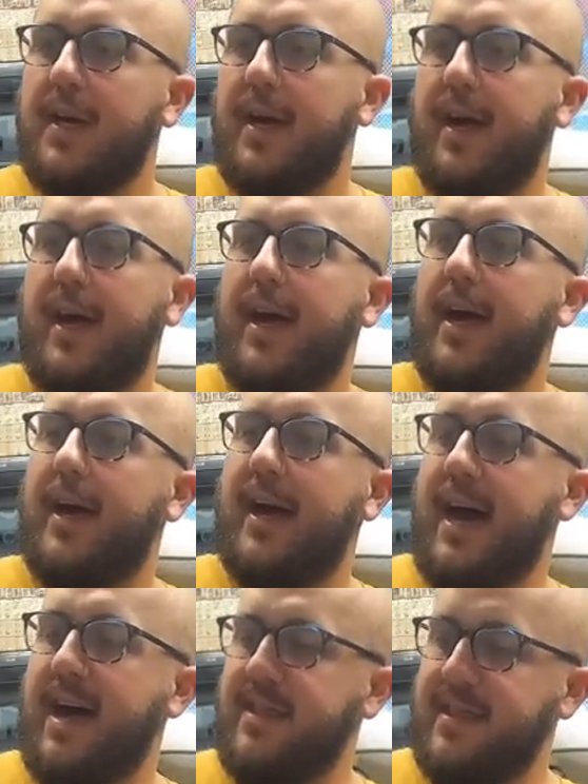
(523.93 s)

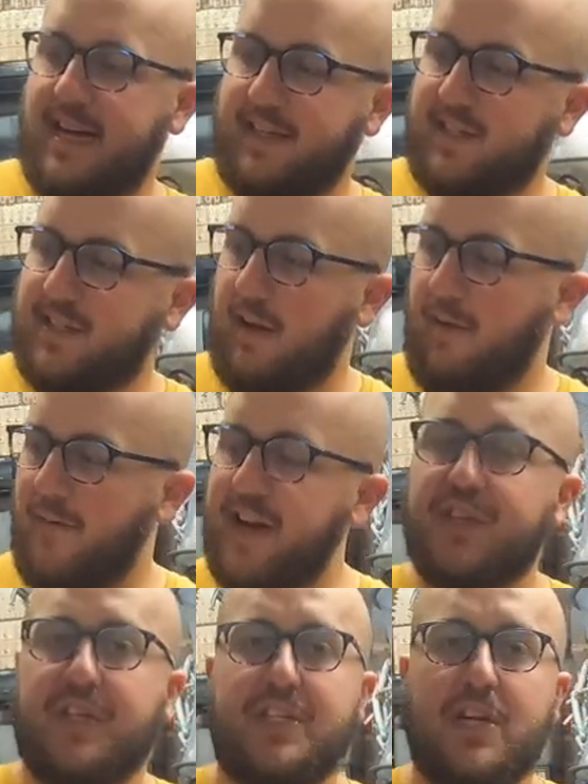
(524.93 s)
And that's
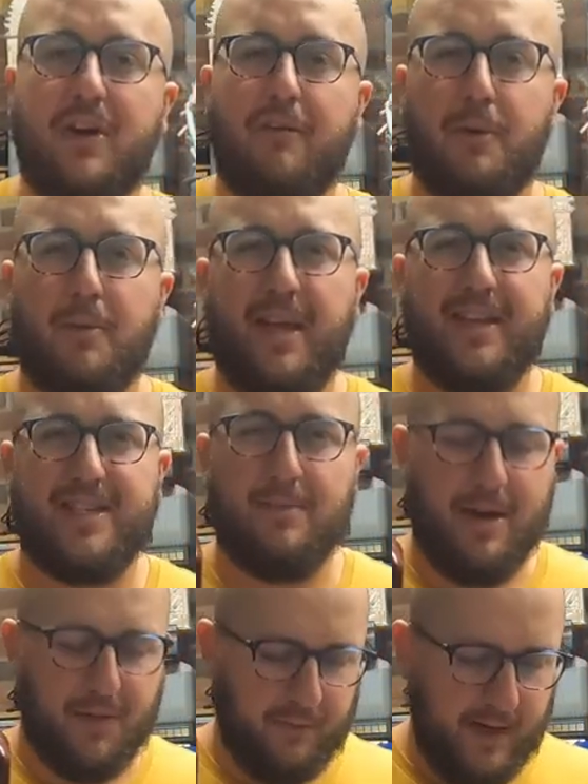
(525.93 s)
eventually sold. I've probably had this
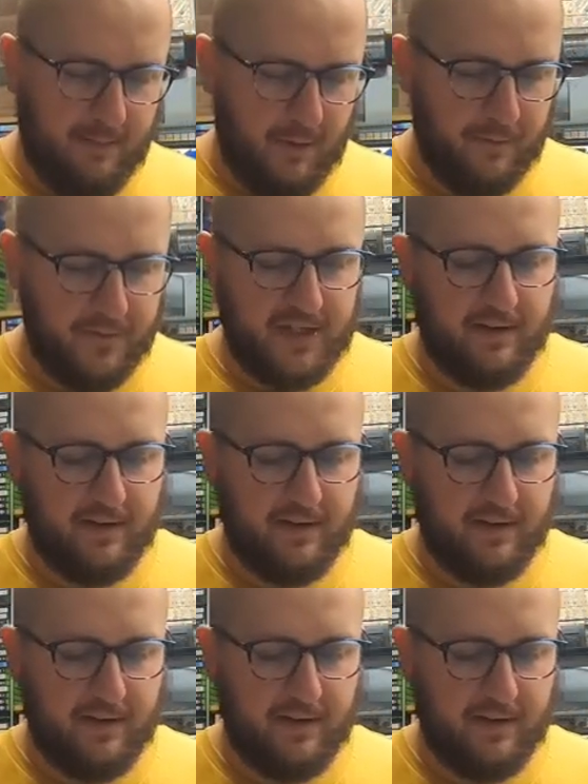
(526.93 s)
about 3 months.